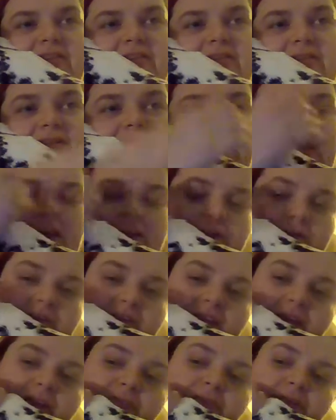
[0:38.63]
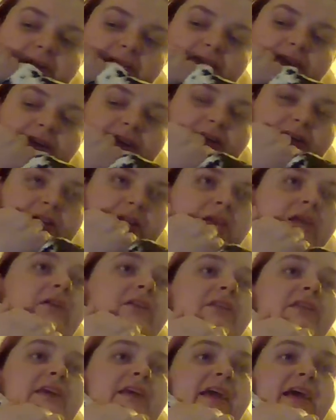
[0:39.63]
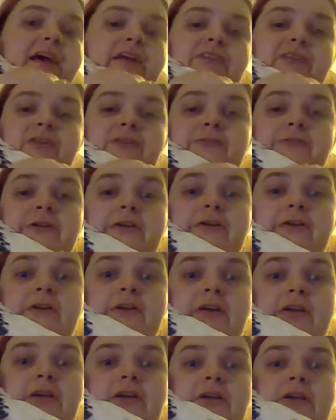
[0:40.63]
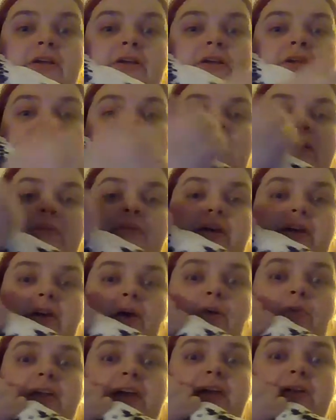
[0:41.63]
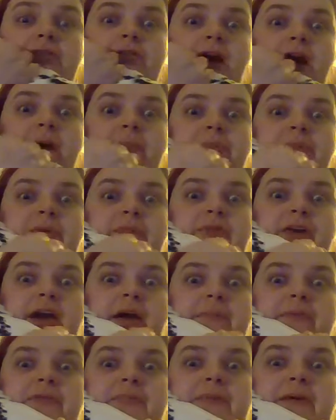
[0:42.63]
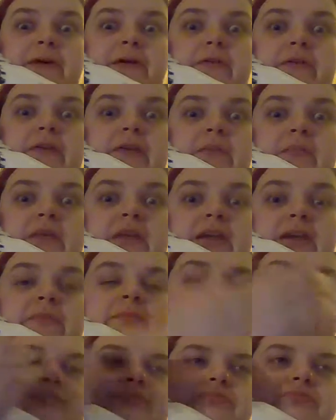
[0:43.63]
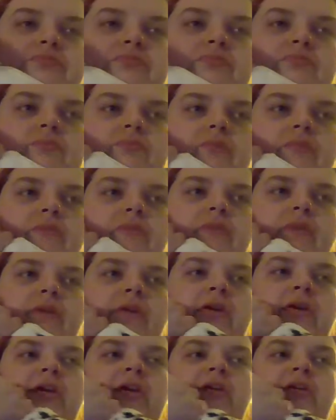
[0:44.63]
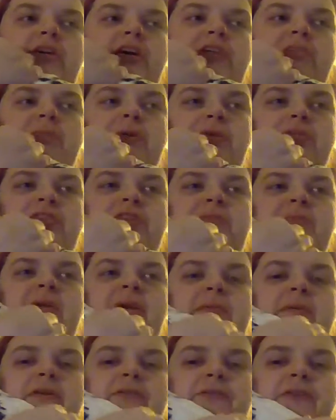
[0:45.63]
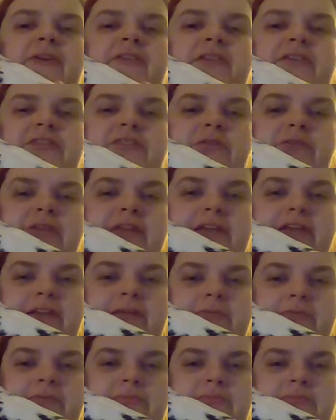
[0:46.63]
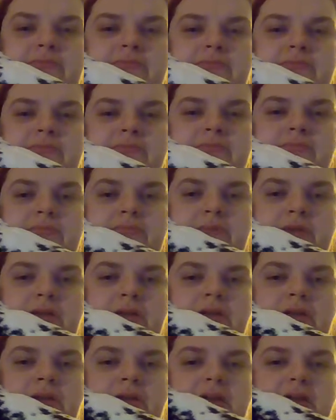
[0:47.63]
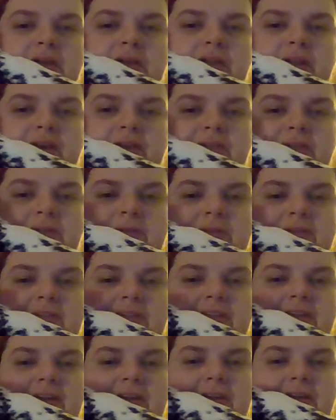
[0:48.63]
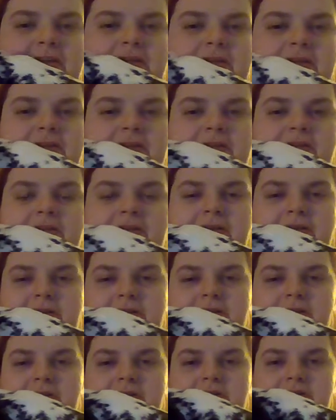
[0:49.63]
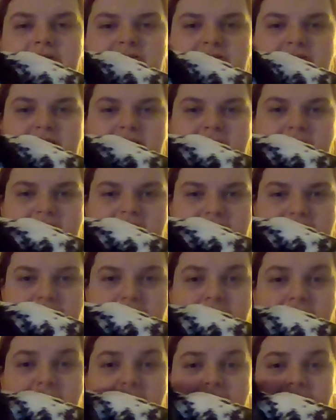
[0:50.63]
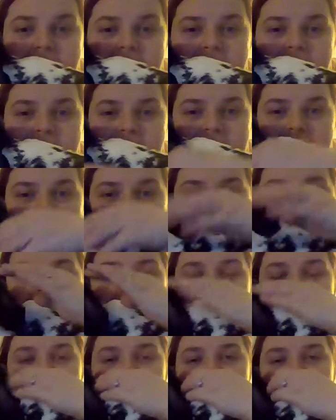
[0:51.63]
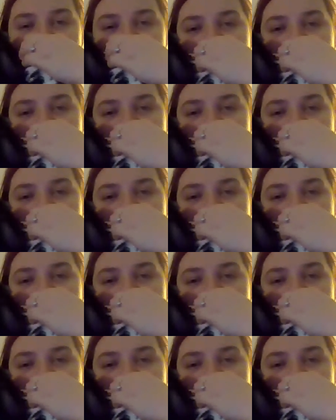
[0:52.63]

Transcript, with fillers: still getting used to everything. The cat so far seems like, holy crap, the rabbit's bigger than me. Cosmosis may be afraid that she'll eat him. And as you can see, she is a very big bunny.